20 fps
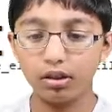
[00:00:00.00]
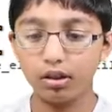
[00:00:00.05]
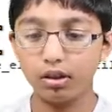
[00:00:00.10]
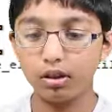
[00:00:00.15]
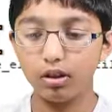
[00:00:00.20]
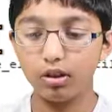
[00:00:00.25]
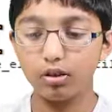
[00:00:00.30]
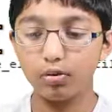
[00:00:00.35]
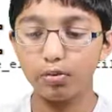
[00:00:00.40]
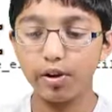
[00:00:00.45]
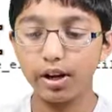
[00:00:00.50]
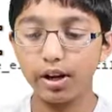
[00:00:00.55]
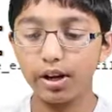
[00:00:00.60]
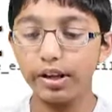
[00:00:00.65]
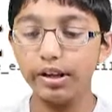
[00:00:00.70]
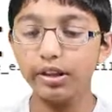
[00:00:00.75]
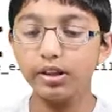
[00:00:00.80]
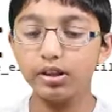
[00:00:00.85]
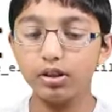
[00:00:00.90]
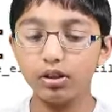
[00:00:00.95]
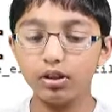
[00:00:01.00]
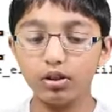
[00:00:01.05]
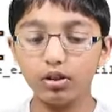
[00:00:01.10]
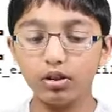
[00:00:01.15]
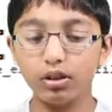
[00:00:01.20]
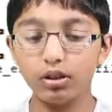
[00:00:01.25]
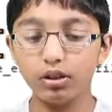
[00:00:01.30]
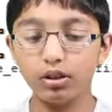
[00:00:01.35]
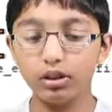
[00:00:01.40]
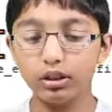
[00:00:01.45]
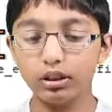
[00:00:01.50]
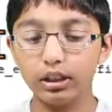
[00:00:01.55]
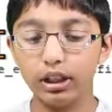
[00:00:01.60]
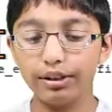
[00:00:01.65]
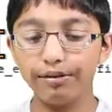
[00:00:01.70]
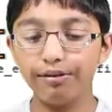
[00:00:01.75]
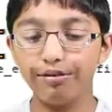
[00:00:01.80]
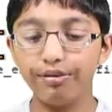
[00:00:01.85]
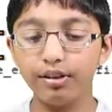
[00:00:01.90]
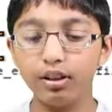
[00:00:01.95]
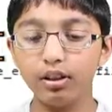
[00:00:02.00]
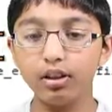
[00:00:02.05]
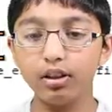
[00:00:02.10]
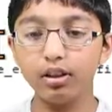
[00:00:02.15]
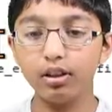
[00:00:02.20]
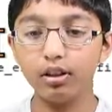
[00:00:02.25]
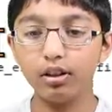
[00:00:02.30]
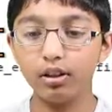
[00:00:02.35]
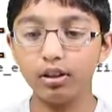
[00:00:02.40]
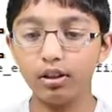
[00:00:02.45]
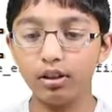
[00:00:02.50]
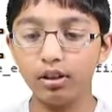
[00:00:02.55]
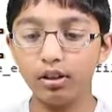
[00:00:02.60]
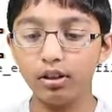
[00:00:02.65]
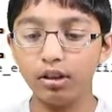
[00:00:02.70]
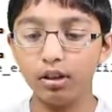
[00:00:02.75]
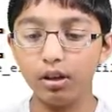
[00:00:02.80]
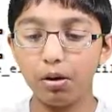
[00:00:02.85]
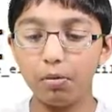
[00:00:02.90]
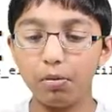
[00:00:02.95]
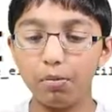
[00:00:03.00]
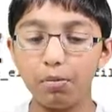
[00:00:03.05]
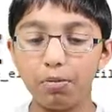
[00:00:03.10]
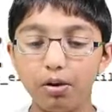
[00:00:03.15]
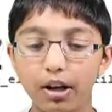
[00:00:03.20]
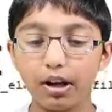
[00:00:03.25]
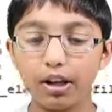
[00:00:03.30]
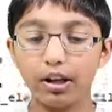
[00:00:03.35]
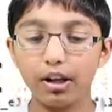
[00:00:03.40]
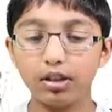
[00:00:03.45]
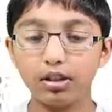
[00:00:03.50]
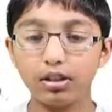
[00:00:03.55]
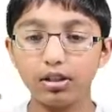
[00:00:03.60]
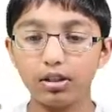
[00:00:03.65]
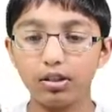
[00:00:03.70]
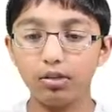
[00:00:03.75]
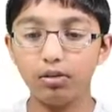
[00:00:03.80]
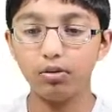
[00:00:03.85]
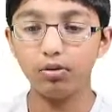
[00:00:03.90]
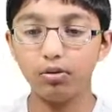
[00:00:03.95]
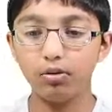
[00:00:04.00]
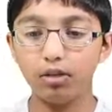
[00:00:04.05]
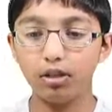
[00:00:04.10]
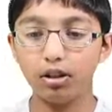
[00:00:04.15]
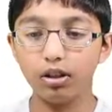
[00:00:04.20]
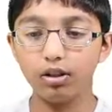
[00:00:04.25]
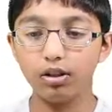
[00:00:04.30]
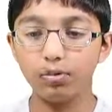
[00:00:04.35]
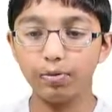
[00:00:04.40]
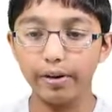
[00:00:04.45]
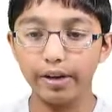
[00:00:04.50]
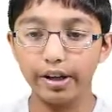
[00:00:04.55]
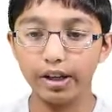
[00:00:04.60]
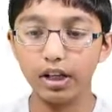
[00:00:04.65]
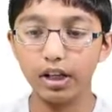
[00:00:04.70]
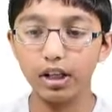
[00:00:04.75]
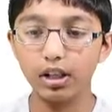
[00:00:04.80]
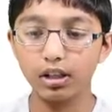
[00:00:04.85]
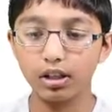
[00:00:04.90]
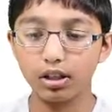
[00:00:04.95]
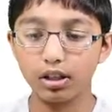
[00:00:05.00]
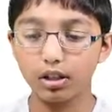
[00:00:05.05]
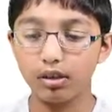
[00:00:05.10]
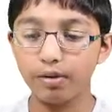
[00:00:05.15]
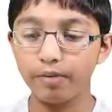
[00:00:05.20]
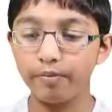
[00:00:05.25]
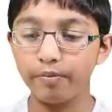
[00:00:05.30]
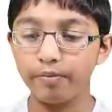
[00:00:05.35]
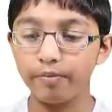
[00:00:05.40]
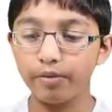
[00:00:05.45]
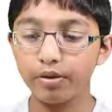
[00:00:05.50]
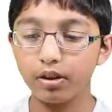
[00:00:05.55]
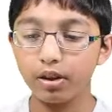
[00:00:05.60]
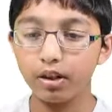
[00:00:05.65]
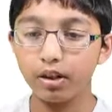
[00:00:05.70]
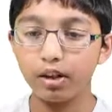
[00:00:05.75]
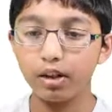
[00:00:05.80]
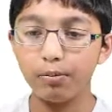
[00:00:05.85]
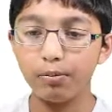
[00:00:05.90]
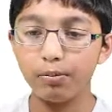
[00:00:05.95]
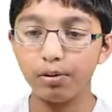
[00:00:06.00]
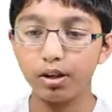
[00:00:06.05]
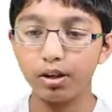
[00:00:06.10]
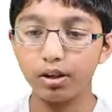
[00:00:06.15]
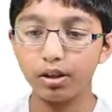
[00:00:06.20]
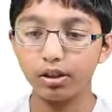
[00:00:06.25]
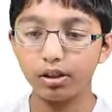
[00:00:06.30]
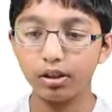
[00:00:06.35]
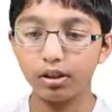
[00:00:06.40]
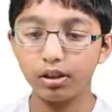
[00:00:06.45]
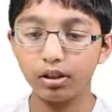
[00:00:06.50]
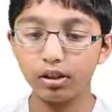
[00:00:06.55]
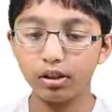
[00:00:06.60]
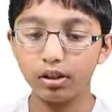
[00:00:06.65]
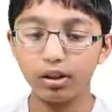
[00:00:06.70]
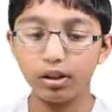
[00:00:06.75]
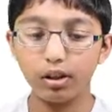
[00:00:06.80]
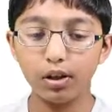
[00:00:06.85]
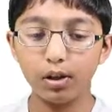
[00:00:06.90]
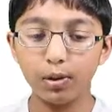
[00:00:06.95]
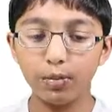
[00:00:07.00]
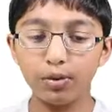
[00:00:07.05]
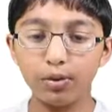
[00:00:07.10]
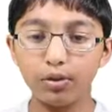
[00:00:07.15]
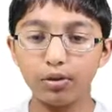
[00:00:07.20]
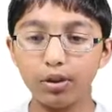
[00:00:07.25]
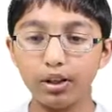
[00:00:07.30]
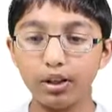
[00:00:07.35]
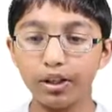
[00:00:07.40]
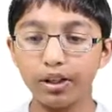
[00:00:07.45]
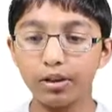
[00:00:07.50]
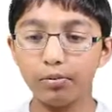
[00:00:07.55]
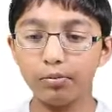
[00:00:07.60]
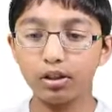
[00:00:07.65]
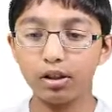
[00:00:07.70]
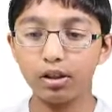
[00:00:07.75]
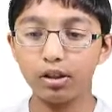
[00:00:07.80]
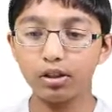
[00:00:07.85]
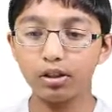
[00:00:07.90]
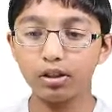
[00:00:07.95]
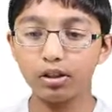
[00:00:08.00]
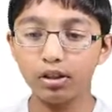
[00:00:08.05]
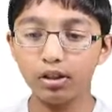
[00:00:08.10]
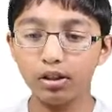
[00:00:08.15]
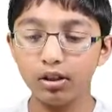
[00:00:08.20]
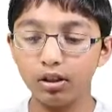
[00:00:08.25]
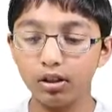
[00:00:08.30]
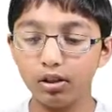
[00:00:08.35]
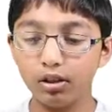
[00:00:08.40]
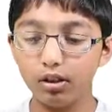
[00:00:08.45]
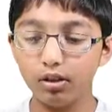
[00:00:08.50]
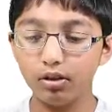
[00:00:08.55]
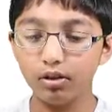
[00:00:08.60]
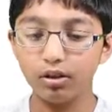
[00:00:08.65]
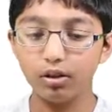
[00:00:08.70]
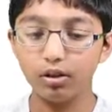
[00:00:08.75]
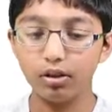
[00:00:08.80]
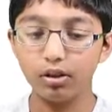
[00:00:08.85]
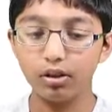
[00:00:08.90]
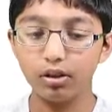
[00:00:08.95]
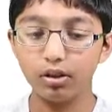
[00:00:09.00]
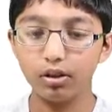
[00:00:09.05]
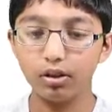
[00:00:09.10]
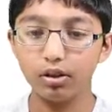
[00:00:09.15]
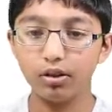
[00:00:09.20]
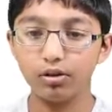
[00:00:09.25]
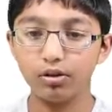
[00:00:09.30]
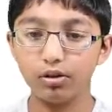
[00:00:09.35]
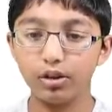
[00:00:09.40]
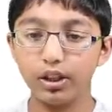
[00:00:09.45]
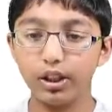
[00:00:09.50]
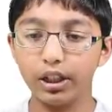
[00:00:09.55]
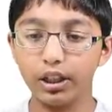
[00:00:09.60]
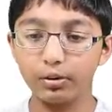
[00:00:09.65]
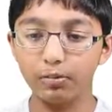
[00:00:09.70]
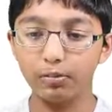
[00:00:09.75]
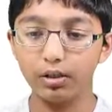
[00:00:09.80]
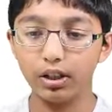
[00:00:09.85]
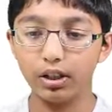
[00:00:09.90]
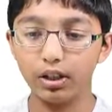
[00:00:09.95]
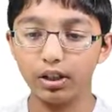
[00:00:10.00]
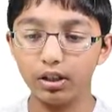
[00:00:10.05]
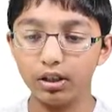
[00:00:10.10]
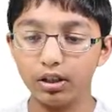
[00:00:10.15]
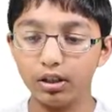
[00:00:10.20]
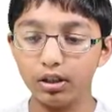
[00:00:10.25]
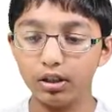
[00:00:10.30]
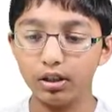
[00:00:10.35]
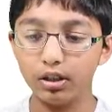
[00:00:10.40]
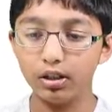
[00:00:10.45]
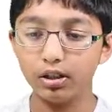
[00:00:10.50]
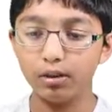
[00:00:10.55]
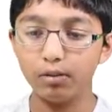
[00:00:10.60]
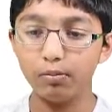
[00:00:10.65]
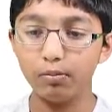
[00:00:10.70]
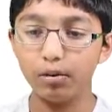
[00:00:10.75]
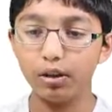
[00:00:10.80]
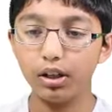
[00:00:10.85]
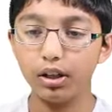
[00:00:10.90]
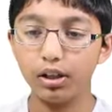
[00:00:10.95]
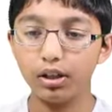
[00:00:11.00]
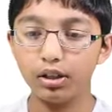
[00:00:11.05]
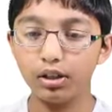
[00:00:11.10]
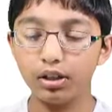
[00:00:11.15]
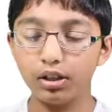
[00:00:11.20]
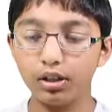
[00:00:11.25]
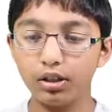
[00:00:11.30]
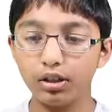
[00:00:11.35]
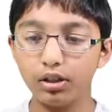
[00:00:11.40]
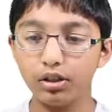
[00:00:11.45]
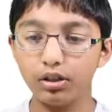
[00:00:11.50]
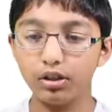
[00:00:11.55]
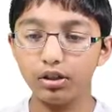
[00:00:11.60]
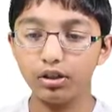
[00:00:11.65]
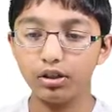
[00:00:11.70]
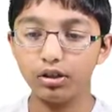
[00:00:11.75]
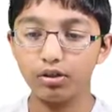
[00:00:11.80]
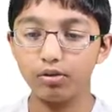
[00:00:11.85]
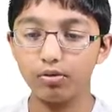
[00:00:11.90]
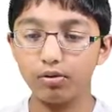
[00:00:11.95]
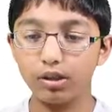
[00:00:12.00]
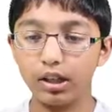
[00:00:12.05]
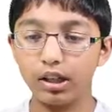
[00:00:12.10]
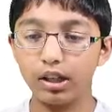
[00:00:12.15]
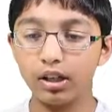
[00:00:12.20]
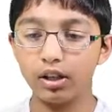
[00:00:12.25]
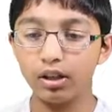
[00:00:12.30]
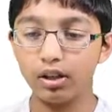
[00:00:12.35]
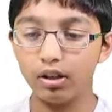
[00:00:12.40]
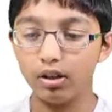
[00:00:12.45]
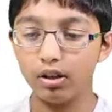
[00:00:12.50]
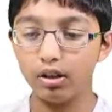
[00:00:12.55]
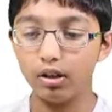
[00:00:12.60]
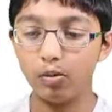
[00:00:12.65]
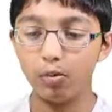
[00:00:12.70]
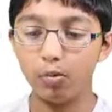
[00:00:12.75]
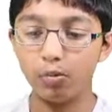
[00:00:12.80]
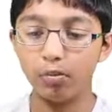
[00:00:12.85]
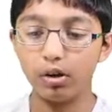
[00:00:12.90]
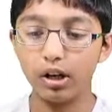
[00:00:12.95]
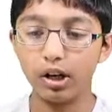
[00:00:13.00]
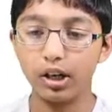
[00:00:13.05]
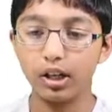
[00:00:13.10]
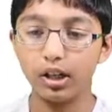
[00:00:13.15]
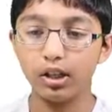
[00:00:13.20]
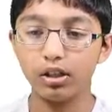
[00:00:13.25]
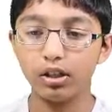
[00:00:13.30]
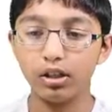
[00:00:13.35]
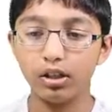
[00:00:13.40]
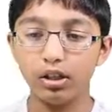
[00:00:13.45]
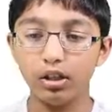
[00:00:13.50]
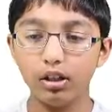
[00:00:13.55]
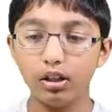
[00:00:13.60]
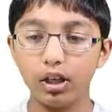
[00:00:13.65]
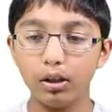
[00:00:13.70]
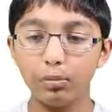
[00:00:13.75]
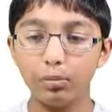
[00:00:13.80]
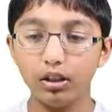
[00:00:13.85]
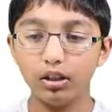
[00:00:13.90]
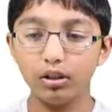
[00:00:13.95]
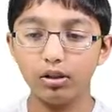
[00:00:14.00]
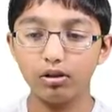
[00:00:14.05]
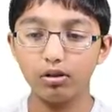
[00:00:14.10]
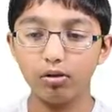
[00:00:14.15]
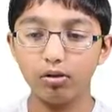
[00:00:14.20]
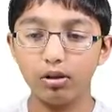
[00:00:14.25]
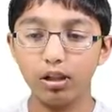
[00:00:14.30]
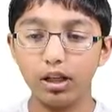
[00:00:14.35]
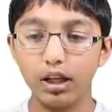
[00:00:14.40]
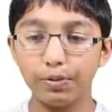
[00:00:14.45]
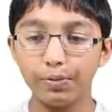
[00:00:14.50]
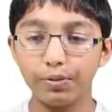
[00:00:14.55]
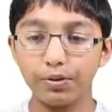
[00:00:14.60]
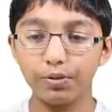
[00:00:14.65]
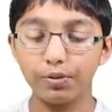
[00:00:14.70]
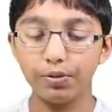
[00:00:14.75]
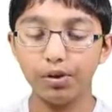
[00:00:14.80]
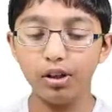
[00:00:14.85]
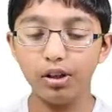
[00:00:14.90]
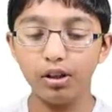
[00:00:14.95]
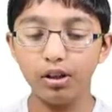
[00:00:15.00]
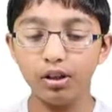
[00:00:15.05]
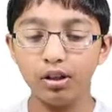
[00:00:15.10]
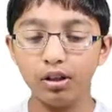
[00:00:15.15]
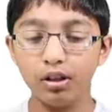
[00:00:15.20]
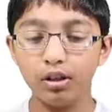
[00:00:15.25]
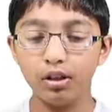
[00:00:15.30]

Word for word: close brackets, dot zfill, open brackets, 2, close brackets, plus open quotation marks, colon, close quotation marks, plus string, open brackets, time underscore elapsed 1,